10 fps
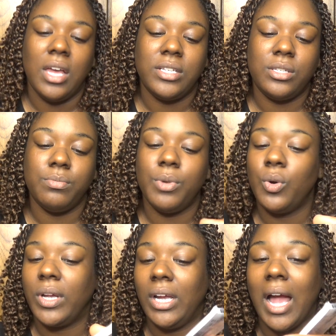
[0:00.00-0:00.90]

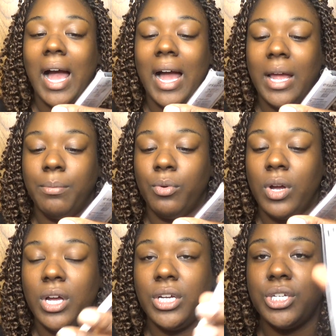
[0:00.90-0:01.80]
smoky eye
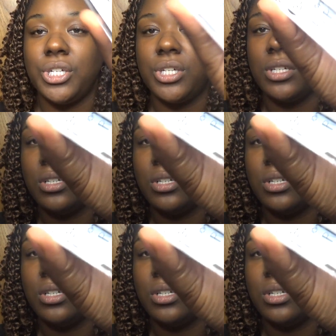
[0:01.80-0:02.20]
brush.